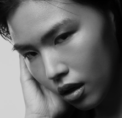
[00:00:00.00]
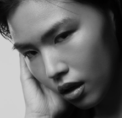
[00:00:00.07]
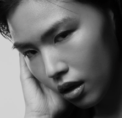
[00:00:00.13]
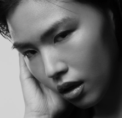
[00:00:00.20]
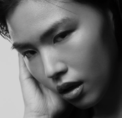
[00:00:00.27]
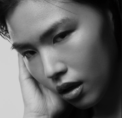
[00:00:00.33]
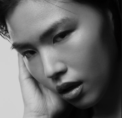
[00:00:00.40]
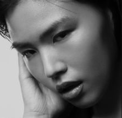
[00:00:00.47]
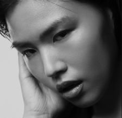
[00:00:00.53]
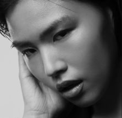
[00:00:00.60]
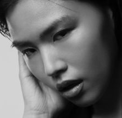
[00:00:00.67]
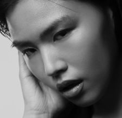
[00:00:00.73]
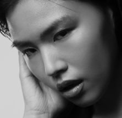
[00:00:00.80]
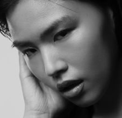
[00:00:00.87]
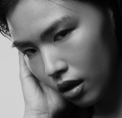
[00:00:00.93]

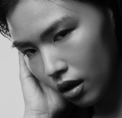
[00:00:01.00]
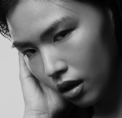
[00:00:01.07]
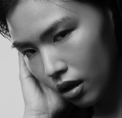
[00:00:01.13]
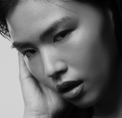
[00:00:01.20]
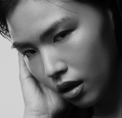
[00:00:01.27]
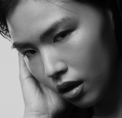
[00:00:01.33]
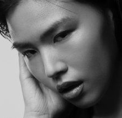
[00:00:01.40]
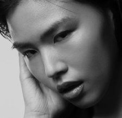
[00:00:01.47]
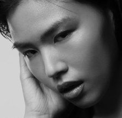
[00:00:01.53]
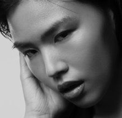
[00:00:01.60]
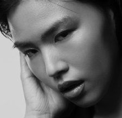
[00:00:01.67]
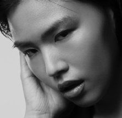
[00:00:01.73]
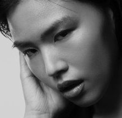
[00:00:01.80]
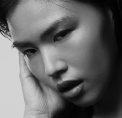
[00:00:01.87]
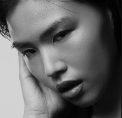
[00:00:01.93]

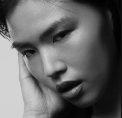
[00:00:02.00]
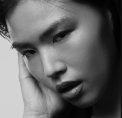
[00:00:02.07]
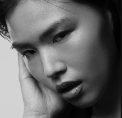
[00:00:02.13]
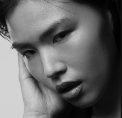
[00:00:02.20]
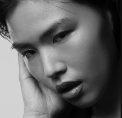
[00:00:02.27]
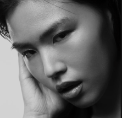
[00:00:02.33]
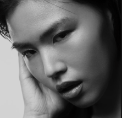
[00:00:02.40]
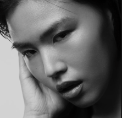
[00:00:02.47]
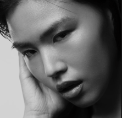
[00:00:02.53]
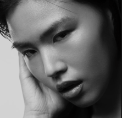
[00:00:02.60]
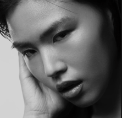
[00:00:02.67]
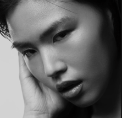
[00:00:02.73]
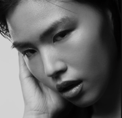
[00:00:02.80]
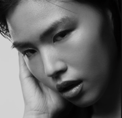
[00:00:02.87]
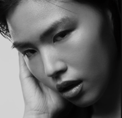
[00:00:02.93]

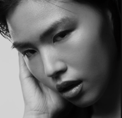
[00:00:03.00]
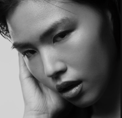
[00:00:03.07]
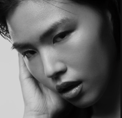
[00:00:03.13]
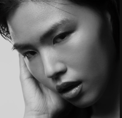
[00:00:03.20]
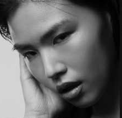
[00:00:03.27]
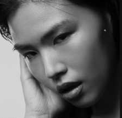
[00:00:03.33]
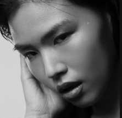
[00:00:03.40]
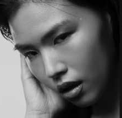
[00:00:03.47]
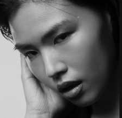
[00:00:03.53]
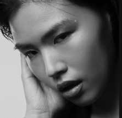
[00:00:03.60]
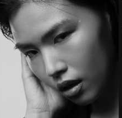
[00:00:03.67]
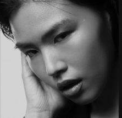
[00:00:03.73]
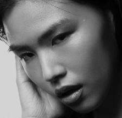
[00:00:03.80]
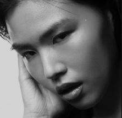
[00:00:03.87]
[no speech]